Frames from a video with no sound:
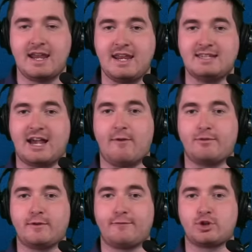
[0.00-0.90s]
He is out for
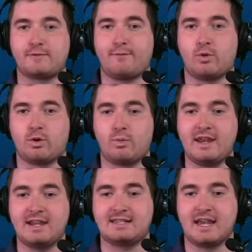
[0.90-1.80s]
the first four
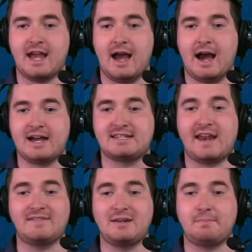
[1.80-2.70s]
weeks. Uh,
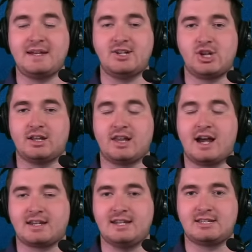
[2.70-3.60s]
safety PJ
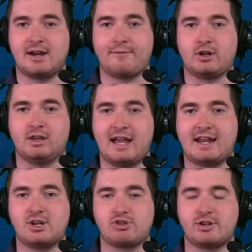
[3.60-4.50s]
Locke, he suffered a leg
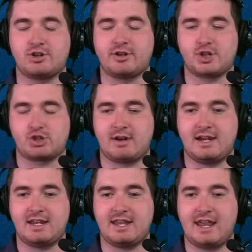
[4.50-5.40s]
injury during
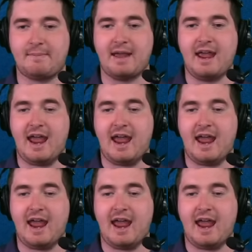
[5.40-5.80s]
training camp.